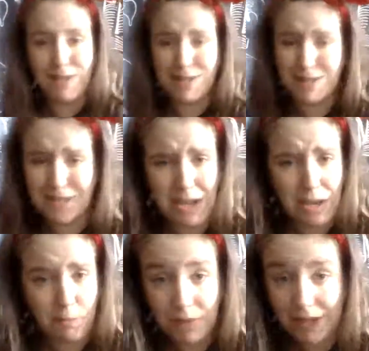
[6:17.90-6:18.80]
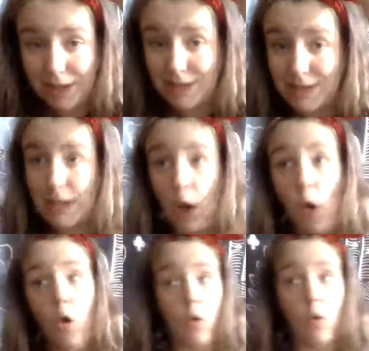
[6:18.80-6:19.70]
is not because,
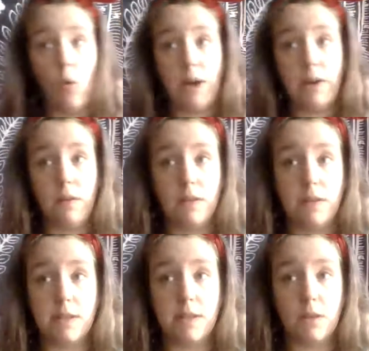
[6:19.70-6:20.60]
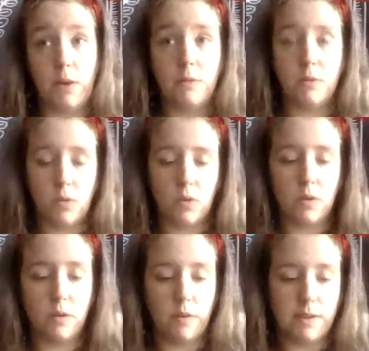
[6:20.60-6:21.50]
oh, I know that this is a ram's
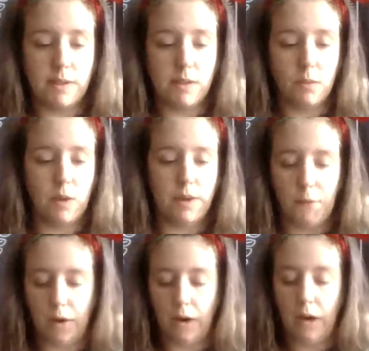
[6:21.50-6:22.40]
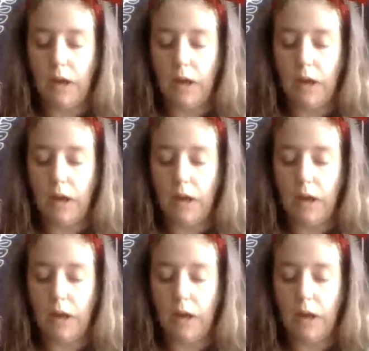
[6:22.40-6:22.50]
horn or this is a whatever.